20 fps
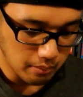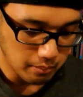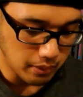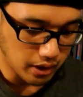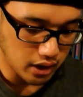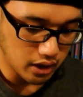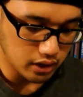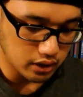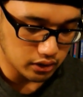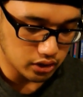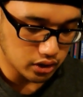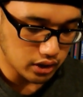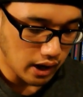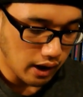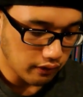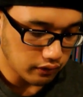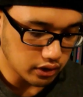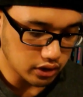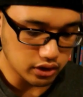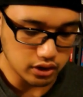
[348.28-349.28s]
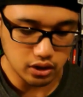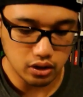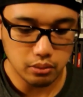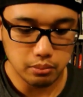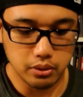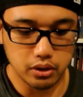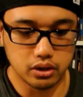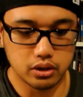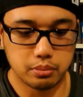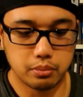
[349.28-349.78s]
but just having the
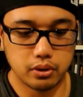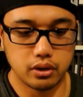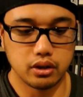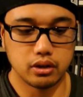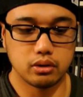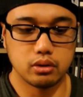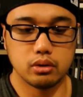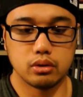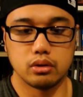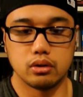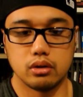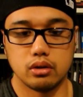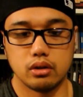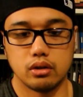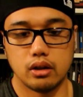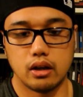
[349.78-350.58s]
steelbook's pretty cool.